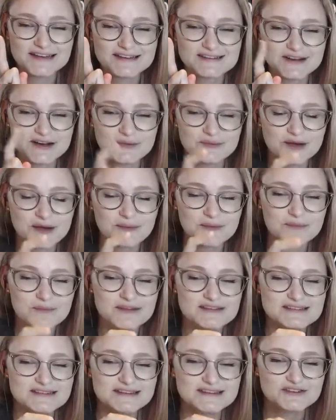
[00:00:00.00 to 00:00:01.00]
next turn, but I'm going
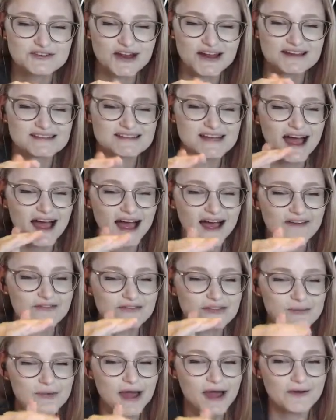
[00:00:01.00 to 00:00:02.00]
to Misty Terrain to
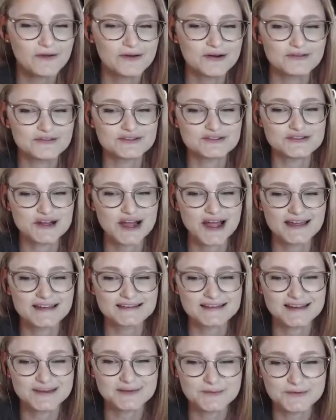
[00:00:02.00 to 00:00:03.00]
have the power of the
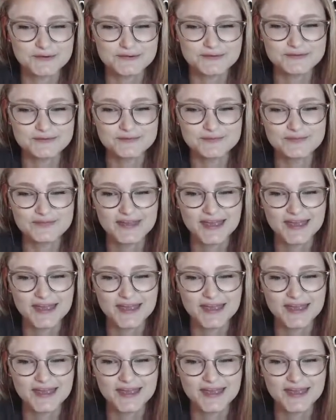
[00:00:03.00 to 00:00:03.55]
dragon type move.